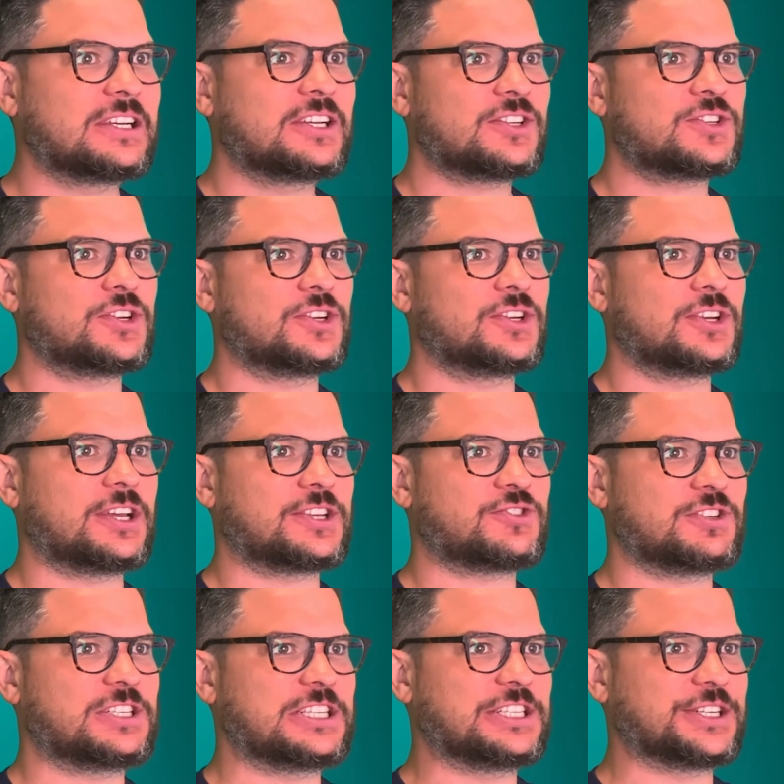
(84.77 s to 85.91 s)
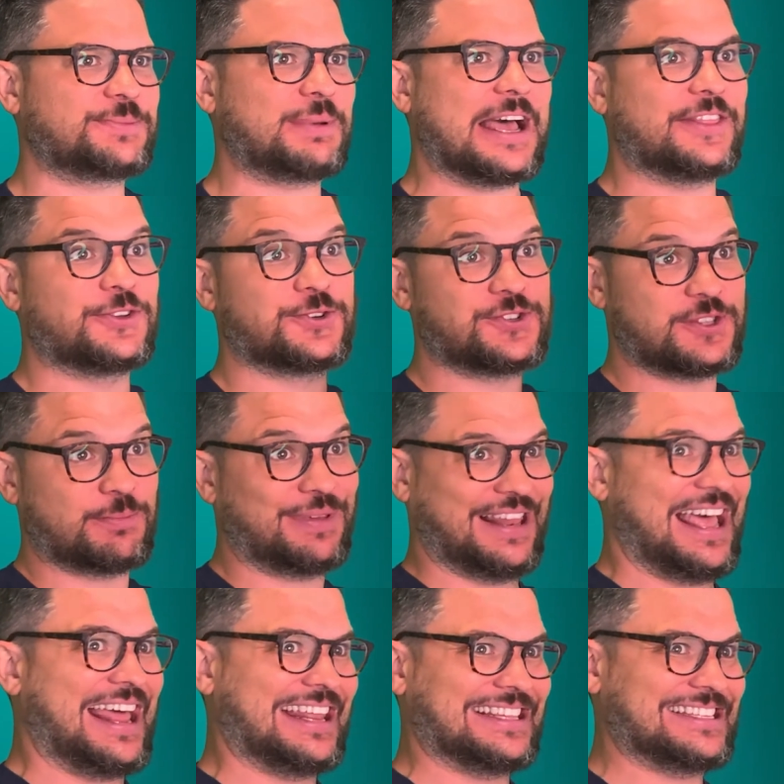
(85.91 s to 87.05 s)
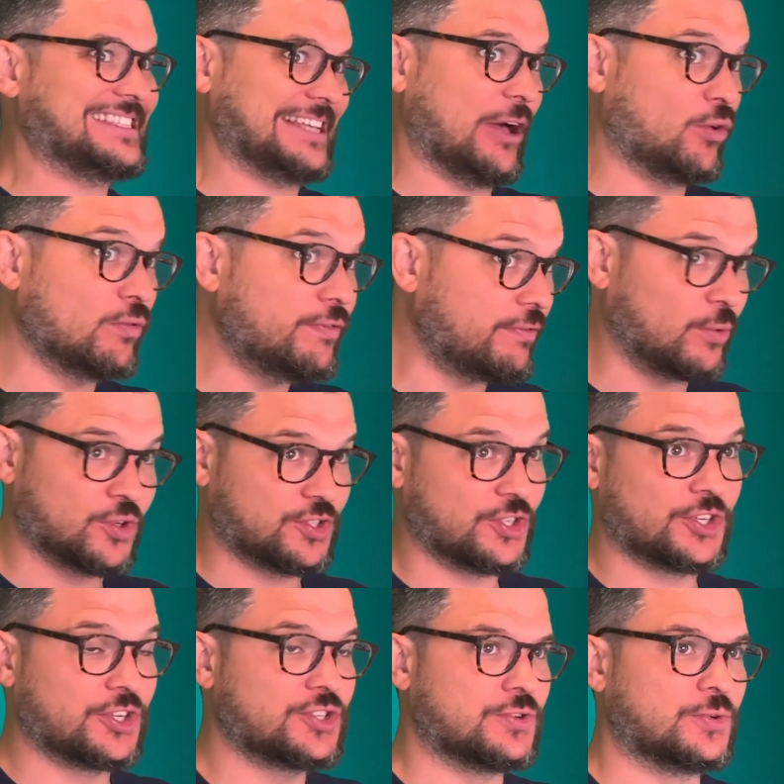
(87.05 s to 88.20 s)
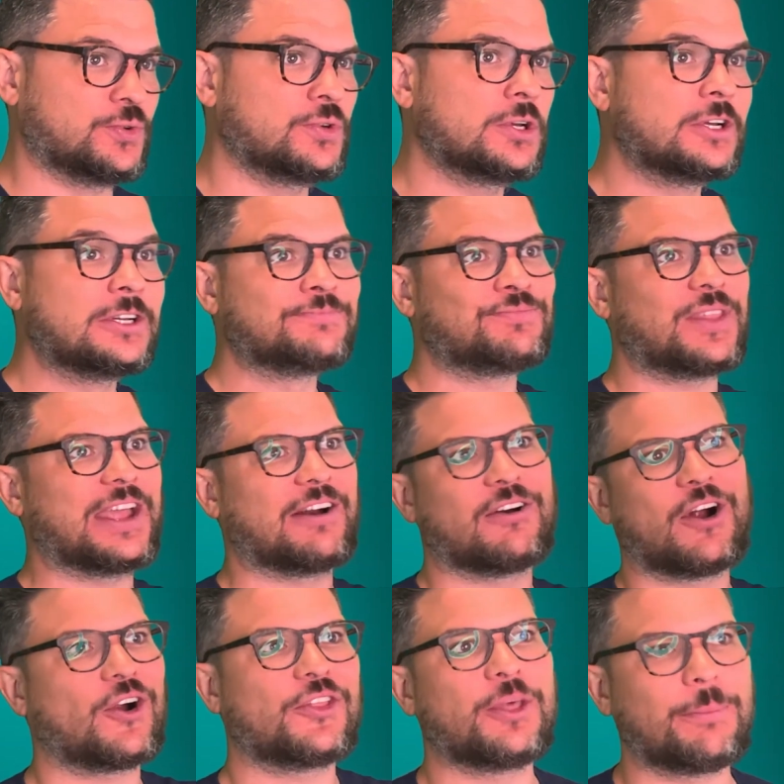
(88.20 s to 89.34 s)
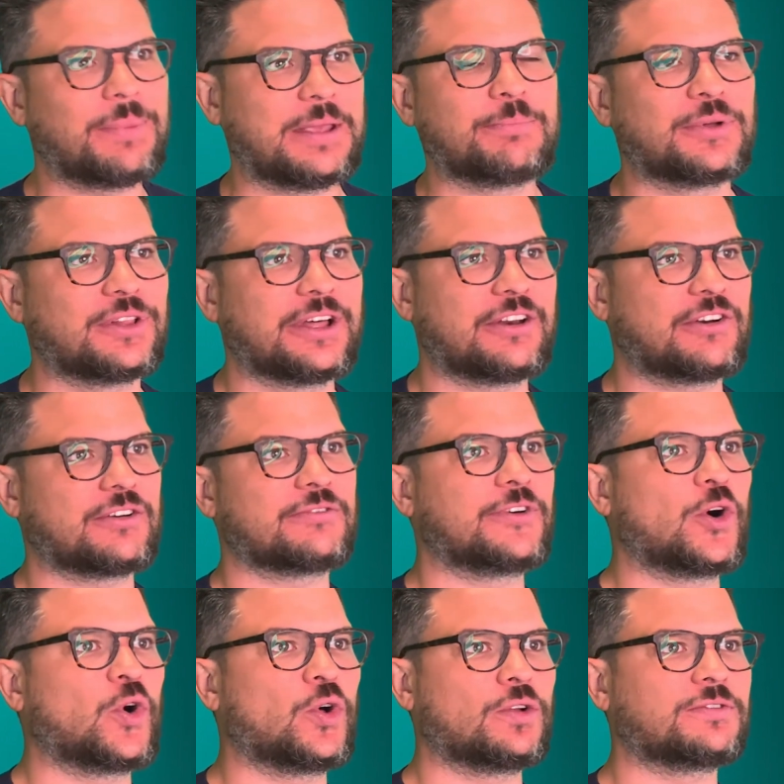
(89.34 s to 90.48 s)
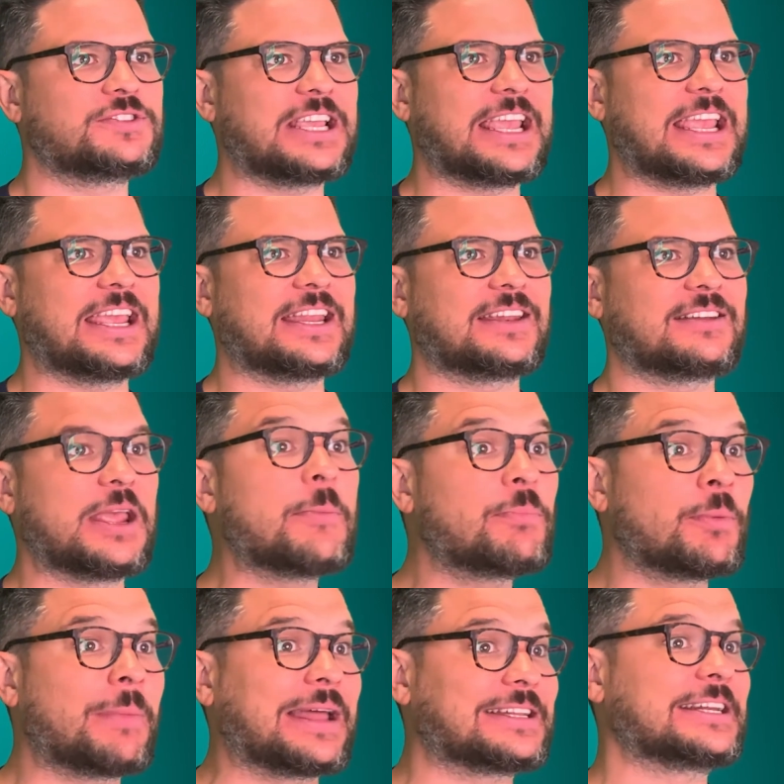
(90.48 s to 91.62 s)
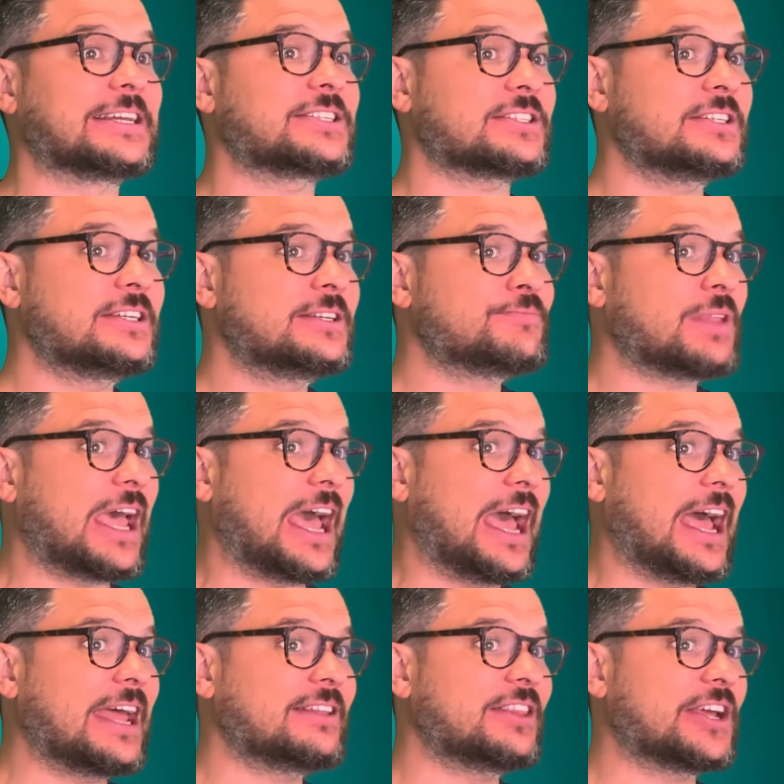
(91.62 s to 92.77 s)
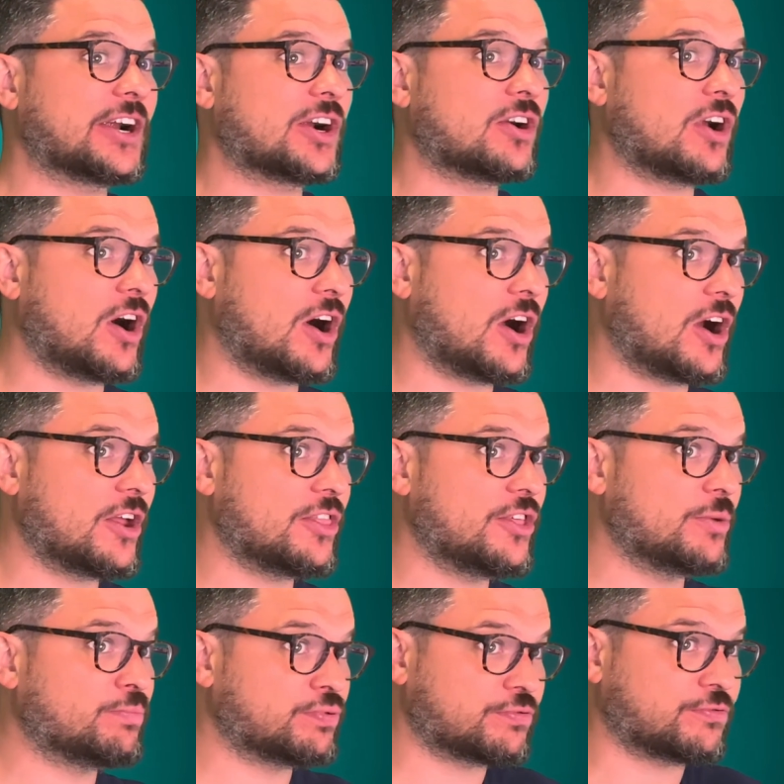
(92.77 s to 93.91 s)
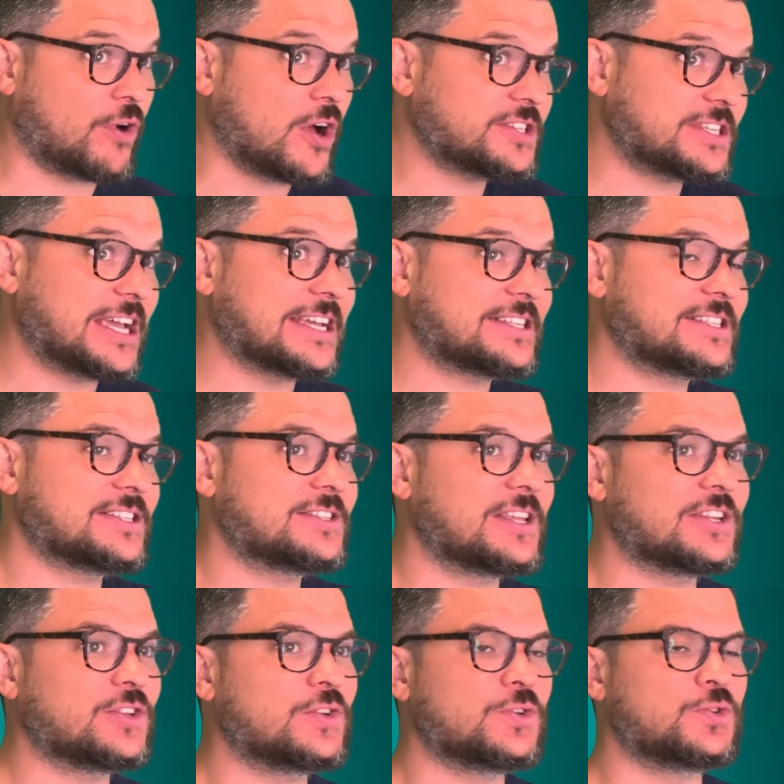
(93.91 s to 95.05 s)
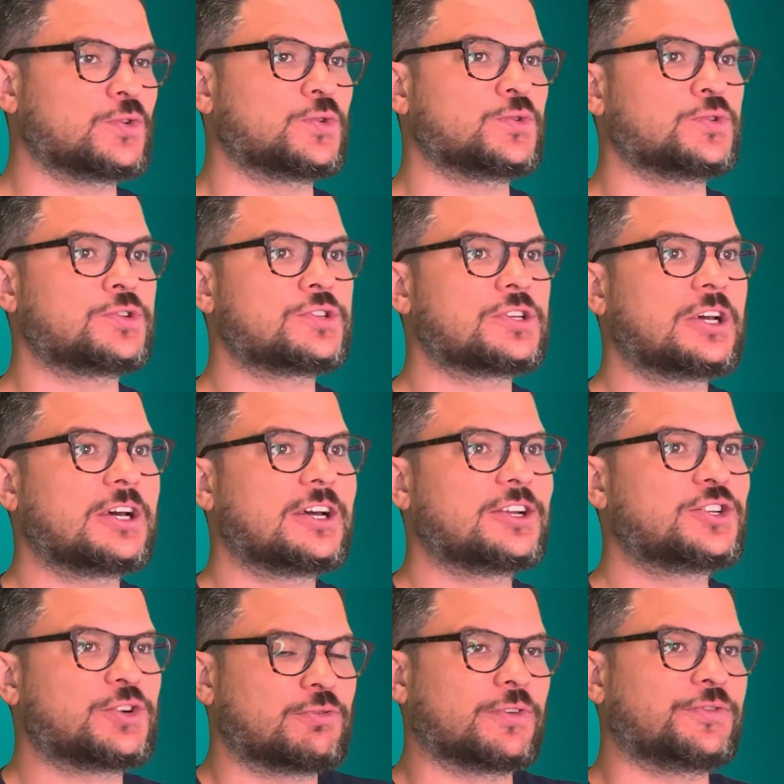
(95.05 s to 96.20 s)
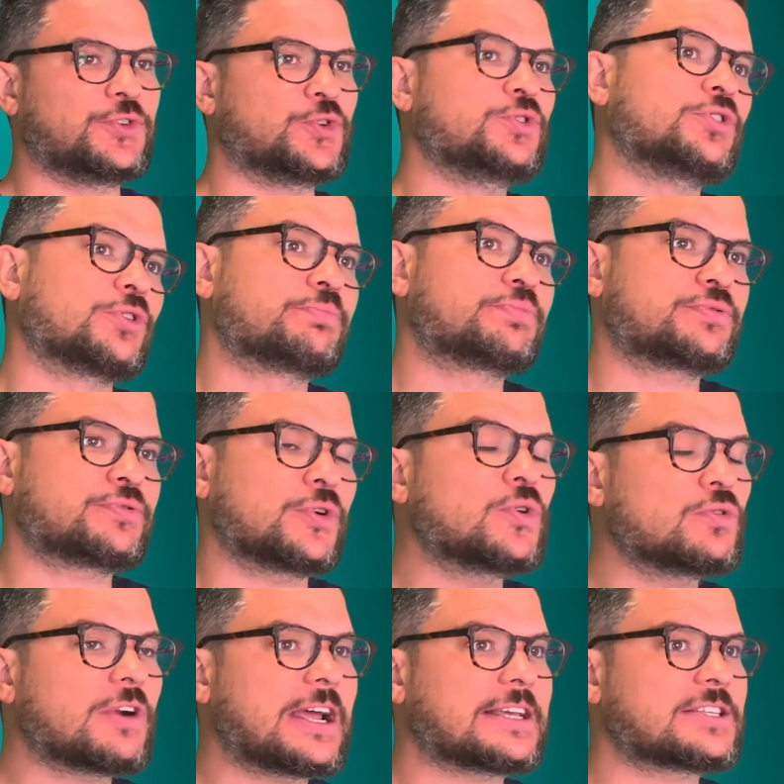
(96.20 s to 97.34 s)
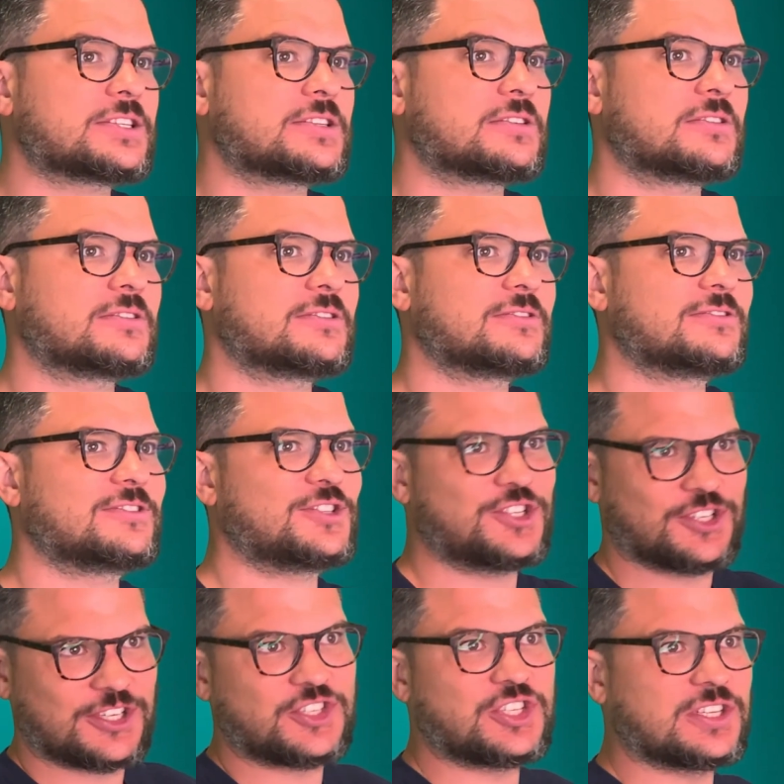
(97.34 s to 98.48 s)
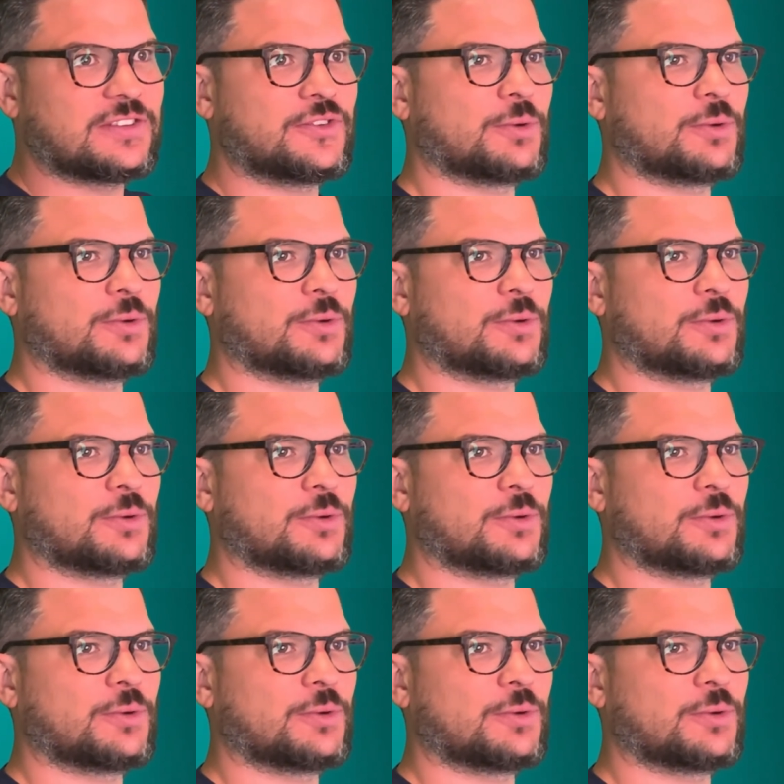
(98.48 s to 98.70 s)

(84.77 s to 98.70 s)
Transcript: to a strategic plan. There's the plan itself, what you're going to do. There are the people that are involved in implementing it, and there are the processes that you use to review your progress to achieve your